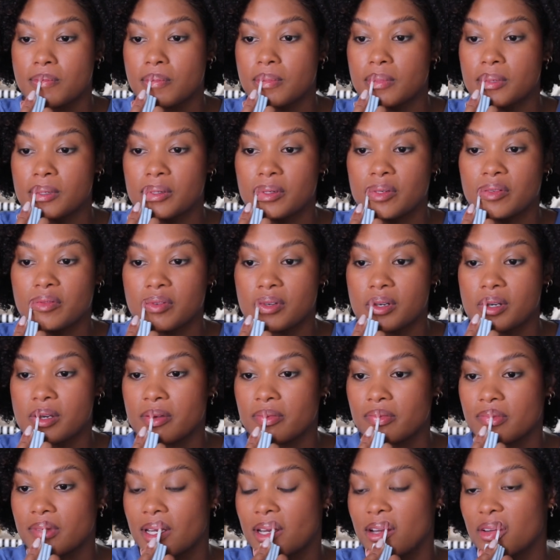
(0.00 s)
I don't even
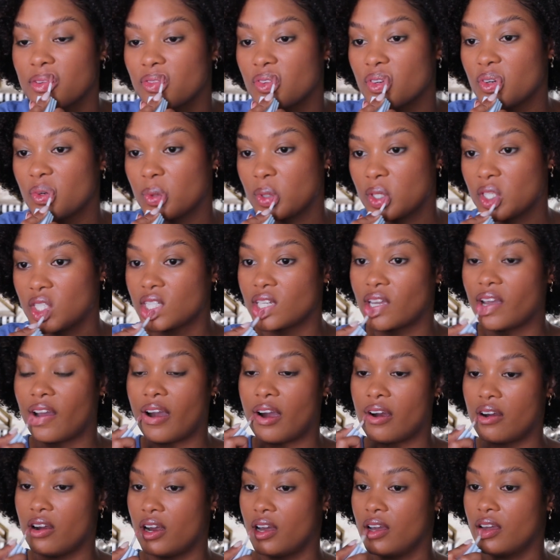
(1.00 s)
have time for
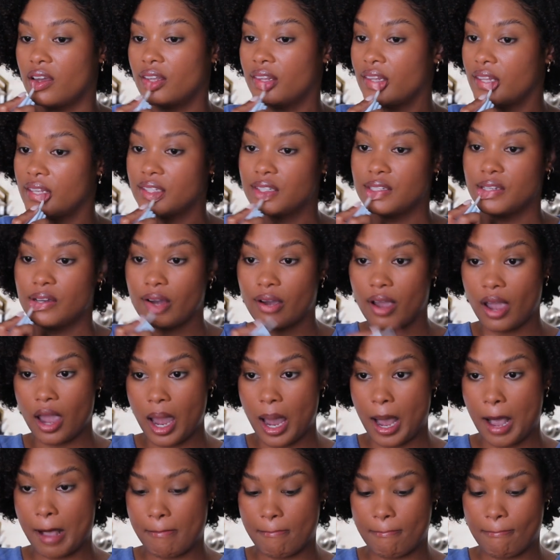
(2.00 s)
mascara and that's
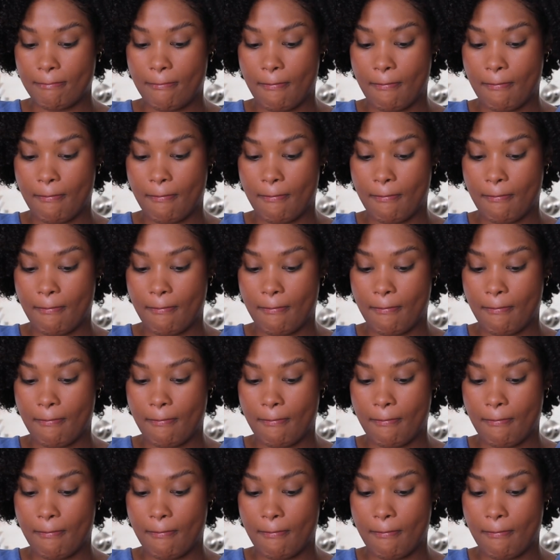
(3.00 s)
okay.